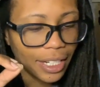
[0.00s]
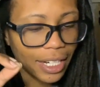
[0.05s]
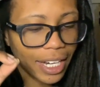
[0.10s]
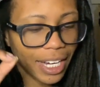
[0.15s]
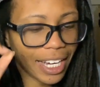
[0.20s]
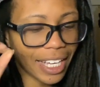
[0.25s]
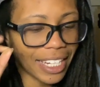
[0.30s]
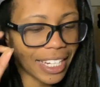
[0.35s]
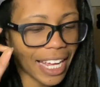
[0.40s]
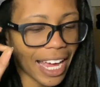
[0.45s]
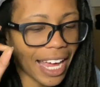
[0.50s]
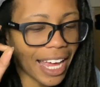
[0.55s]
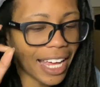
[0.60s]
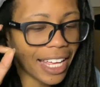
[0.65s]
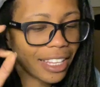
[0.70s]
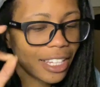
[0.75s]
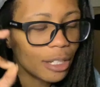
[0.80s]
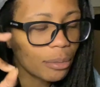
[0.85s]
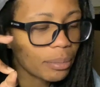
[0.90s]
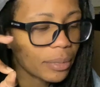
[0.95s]
an
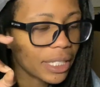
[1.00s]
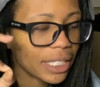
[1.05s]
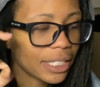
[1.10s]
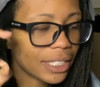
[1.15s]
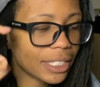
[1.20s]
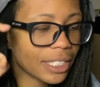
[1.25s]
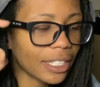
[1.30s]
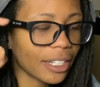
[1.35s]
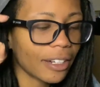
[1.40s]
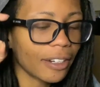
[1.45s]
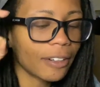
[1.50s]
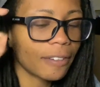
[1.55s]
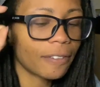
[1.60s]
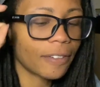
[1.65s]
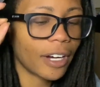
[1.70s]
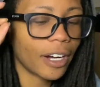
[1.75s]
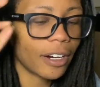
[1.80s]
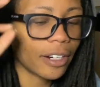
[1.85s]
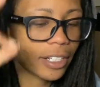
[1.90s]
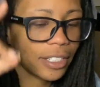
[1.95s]
element of
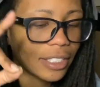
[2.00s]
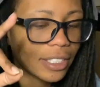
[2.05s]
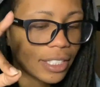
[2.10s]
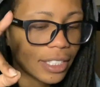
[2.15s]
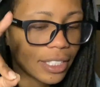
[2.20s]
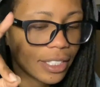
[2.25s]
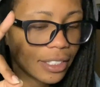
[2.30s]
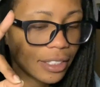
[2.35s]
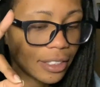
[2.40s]
art,